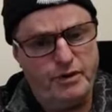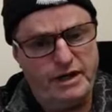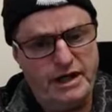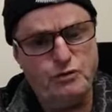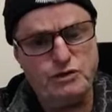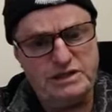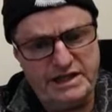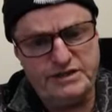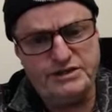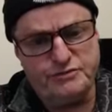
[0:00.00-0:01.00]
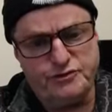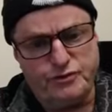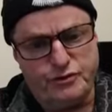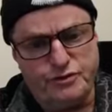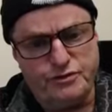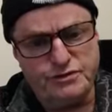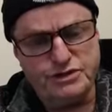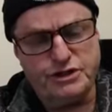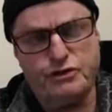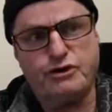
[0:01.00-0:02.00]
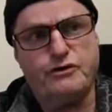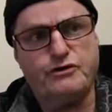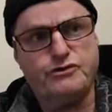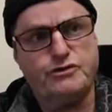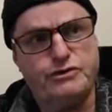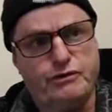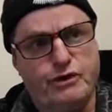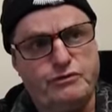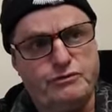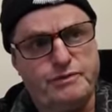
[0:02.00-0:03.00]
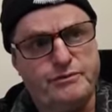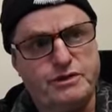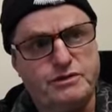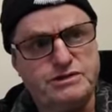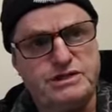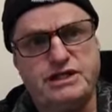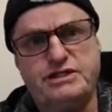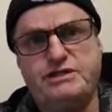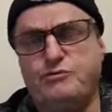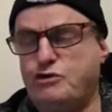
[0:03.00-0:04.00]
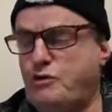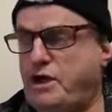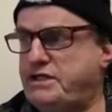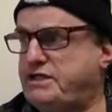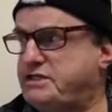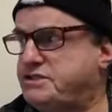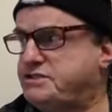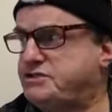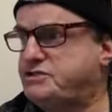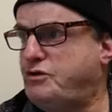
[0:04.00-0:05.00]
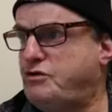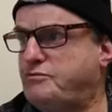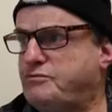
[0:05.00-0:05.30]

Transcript: he would lead them through, so not going through in their own, remember, because he's led them all the way, that doesn't stop.